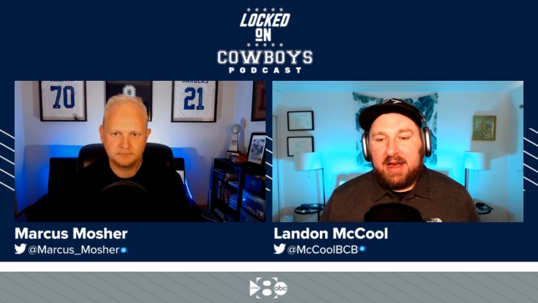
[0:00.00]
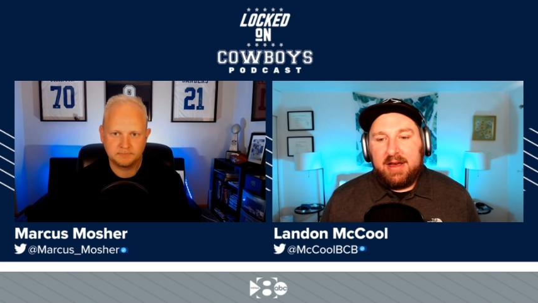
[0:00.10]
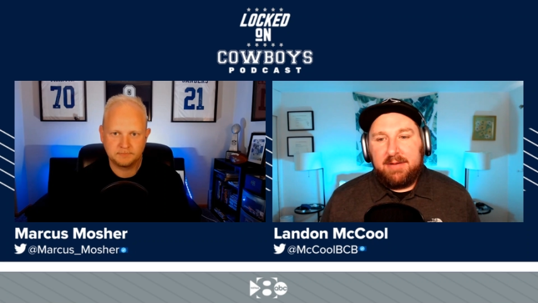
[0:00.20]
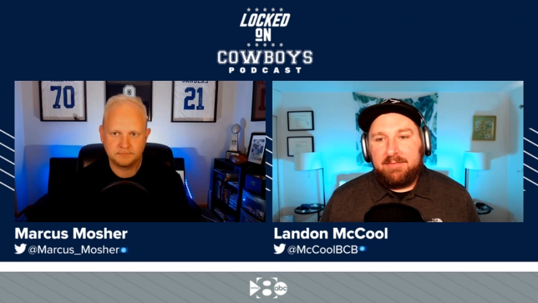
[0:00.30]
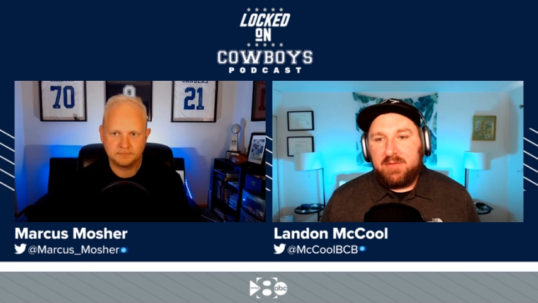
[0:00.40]

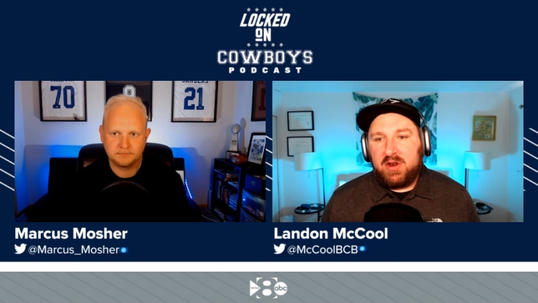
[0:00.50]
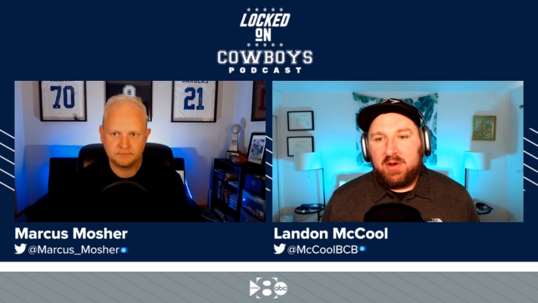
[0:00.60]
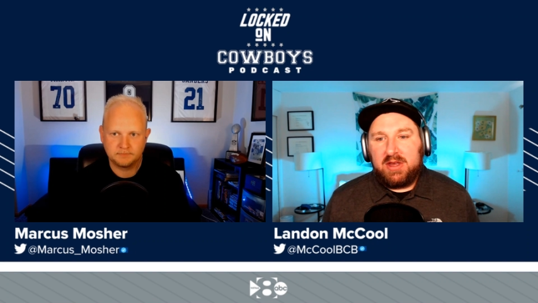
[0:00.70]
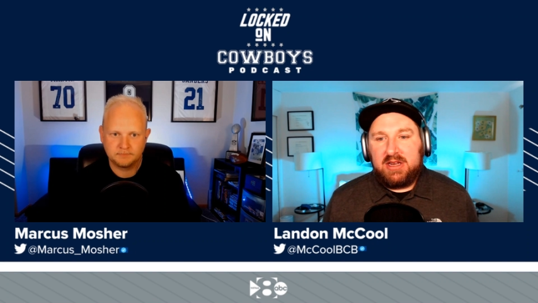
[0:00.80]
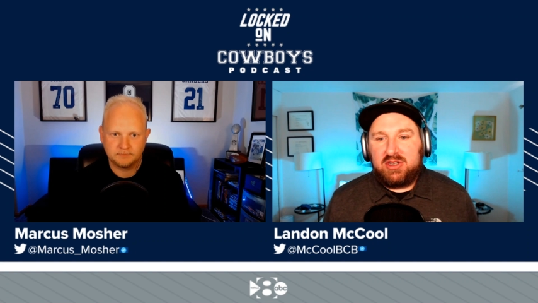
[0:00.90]
Speaker 1: You
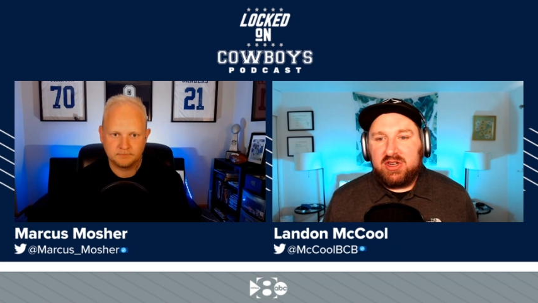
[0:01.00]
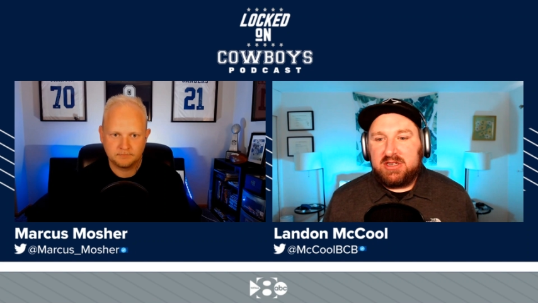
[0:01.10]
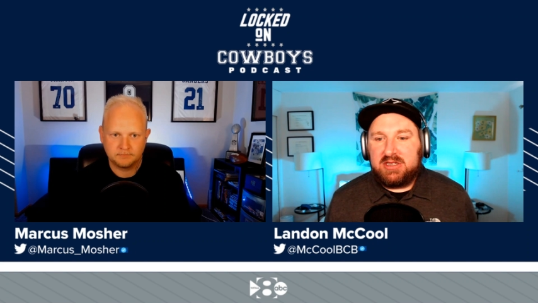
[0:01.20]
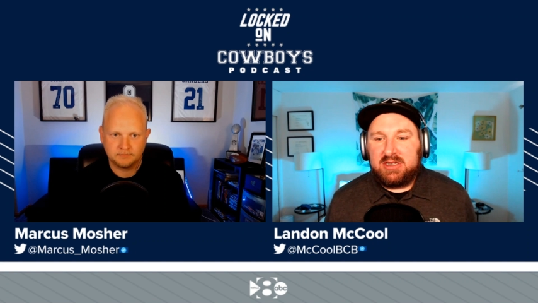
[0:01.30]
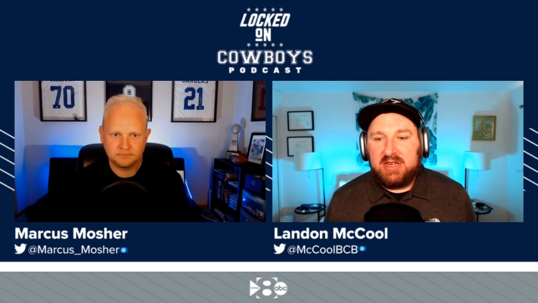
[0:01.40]
know, he
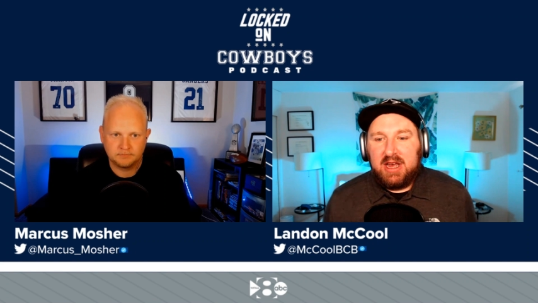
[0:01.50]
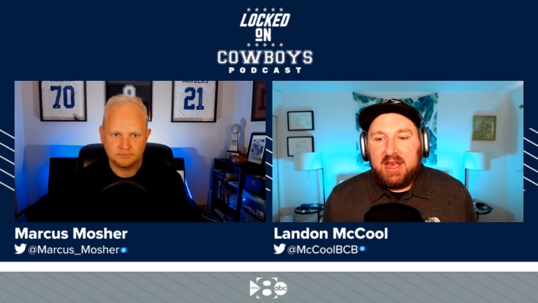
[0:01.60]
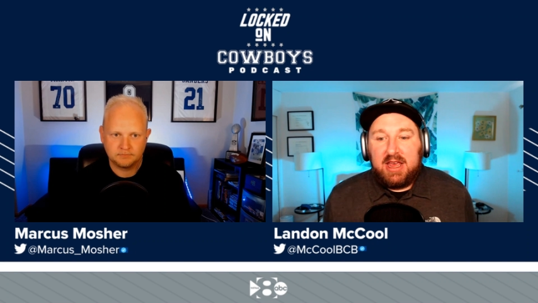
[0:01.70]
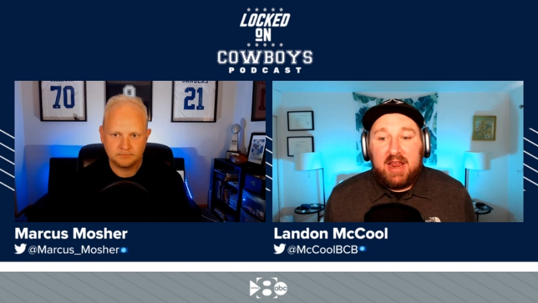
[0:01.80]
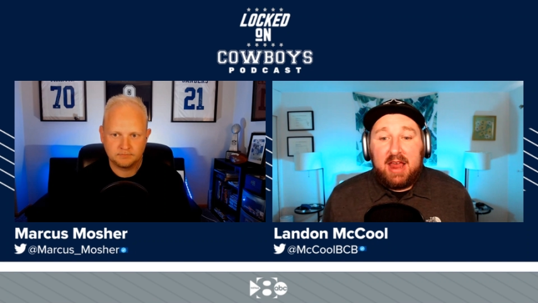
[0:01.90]
just,
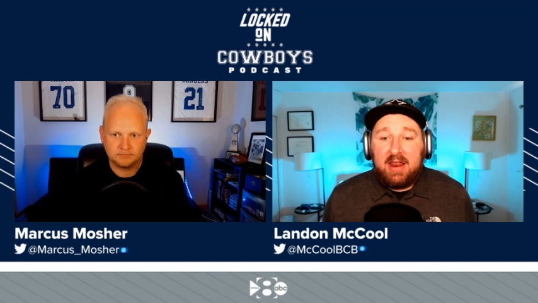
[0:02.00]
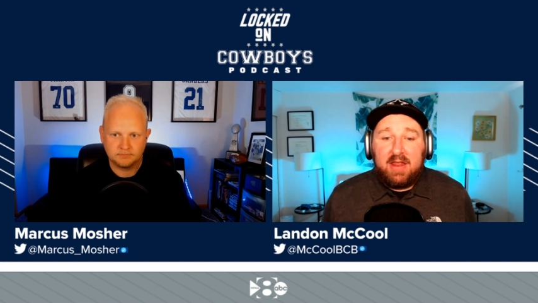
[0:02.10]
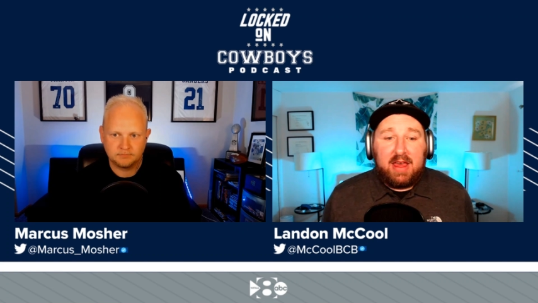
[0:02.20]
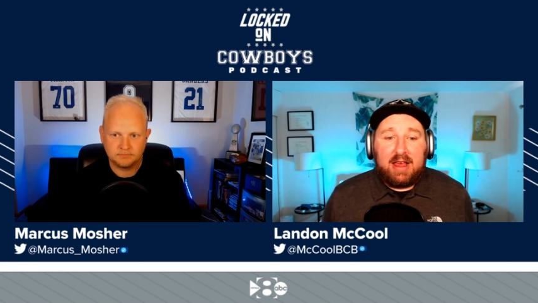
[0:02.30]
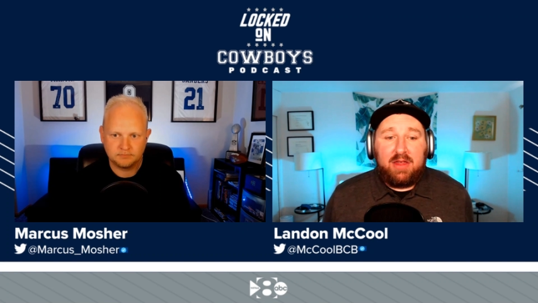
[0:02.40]
and
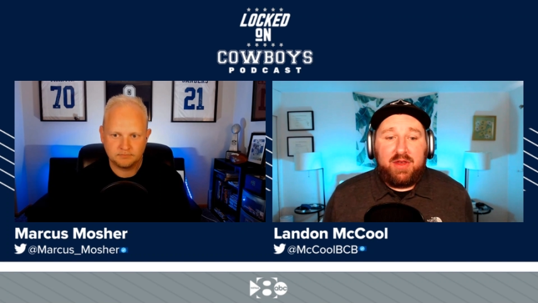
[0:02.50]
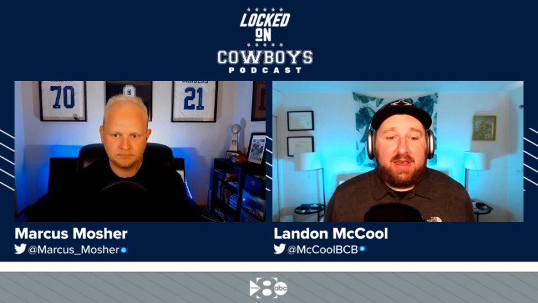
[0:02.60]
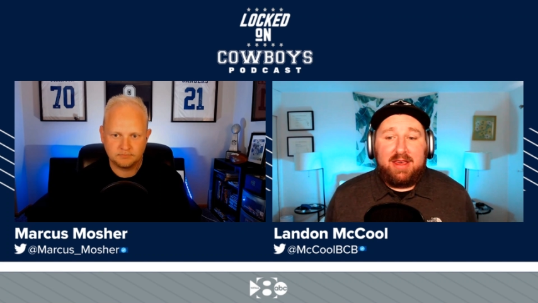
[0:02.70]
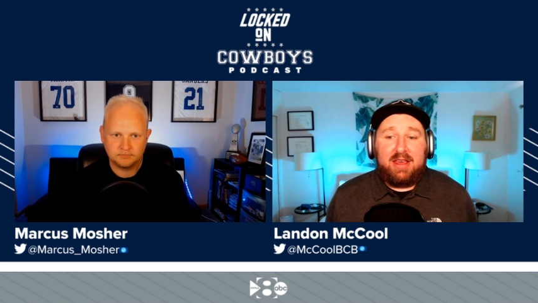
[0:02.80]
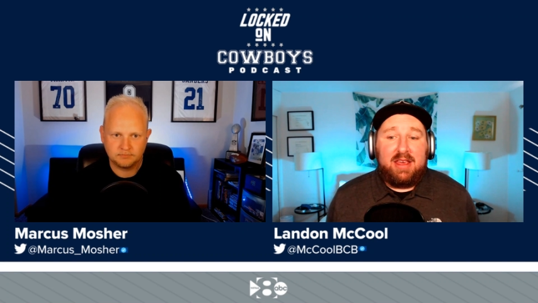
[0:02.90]
like, I
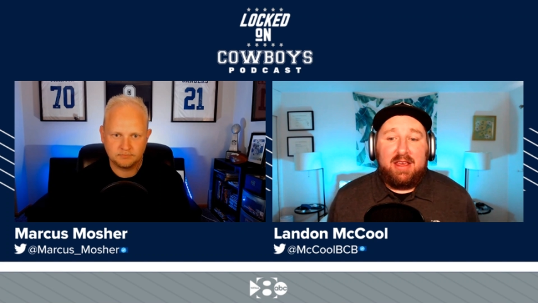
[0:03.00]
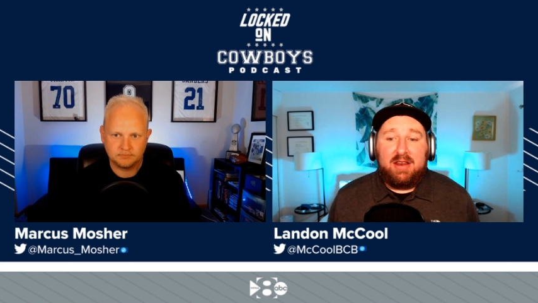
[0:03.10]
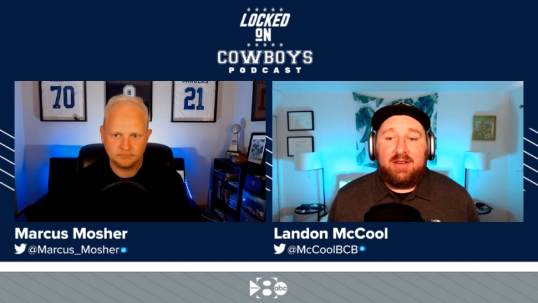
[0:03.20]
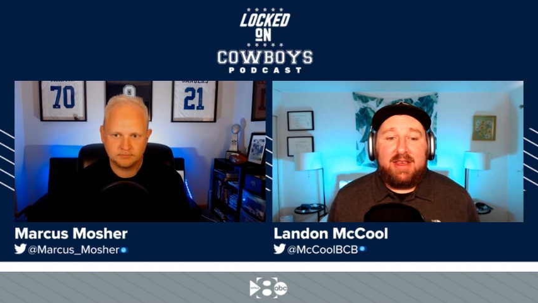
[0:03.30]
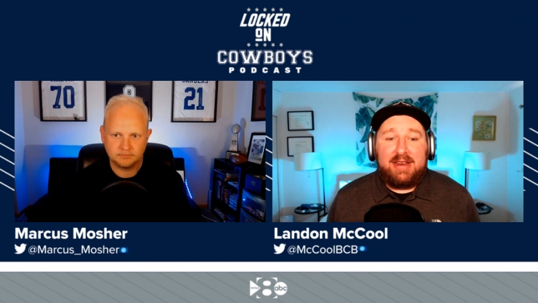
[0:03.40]
think,
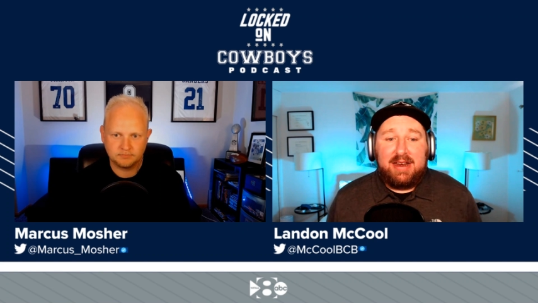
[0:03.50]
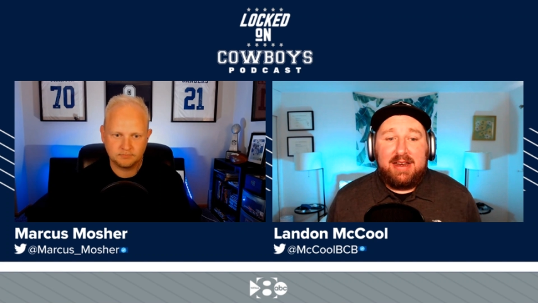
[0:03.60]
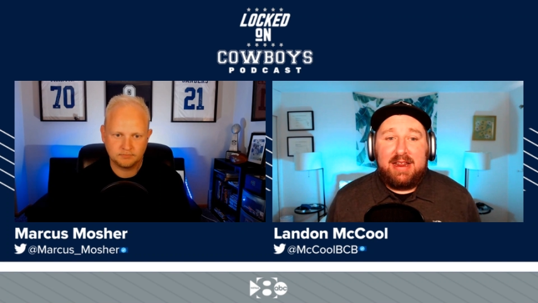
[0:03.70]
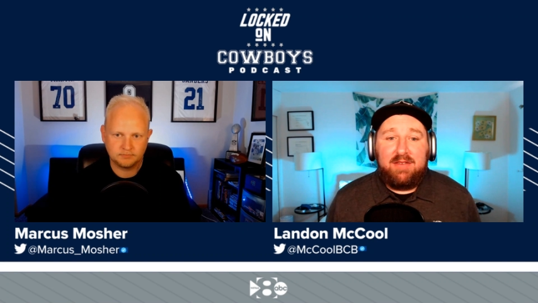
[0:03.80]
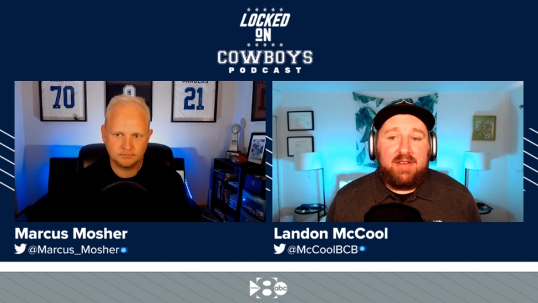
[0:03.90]
you know, he
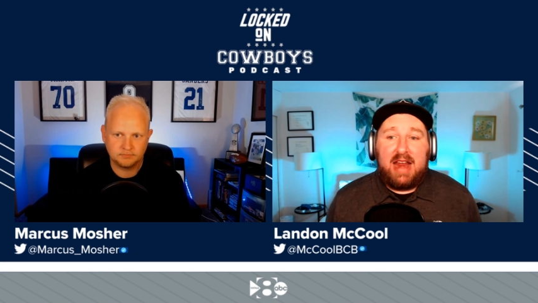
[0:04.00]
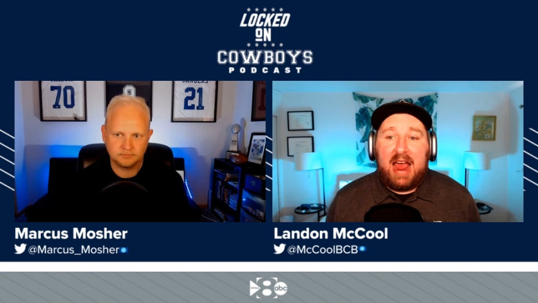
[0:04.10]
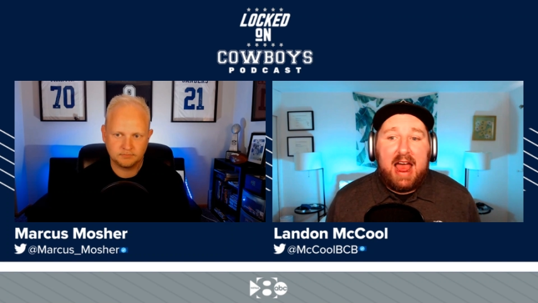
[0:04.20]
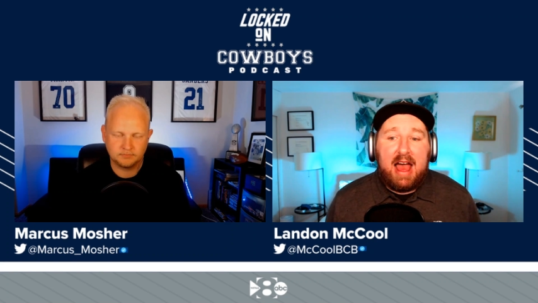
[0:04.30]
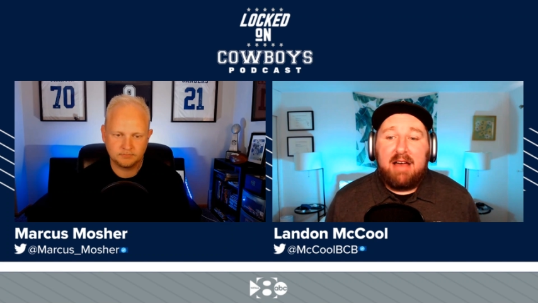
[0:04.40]
didn't even
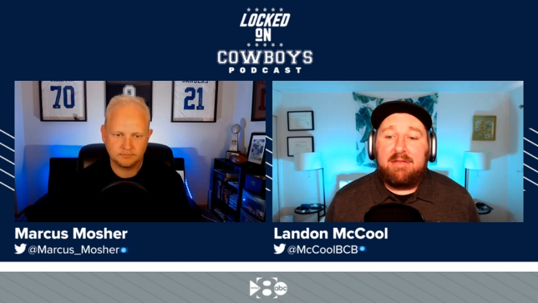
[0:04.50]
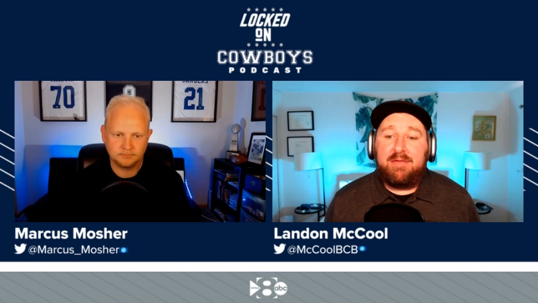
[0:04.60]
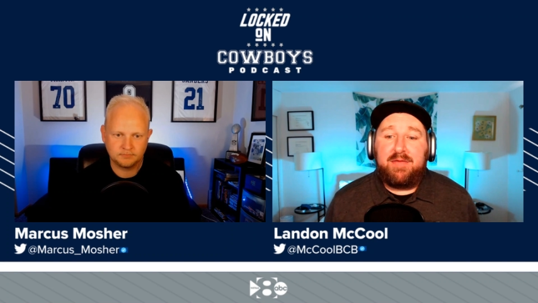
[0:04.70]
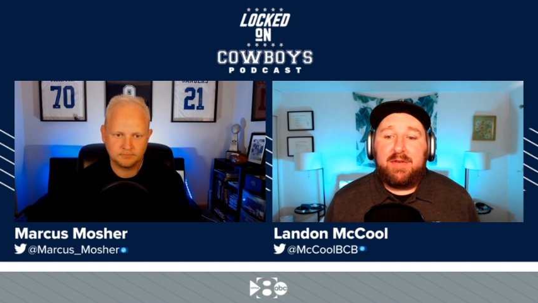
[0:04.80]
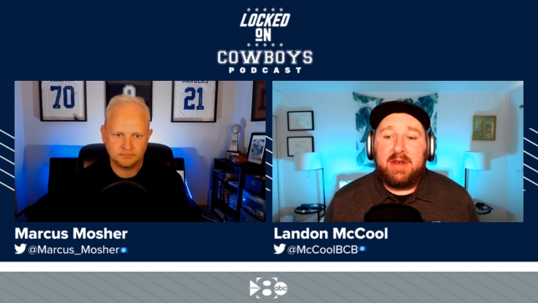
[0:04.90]

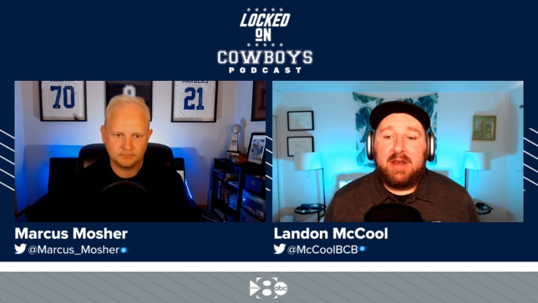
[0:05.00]
have,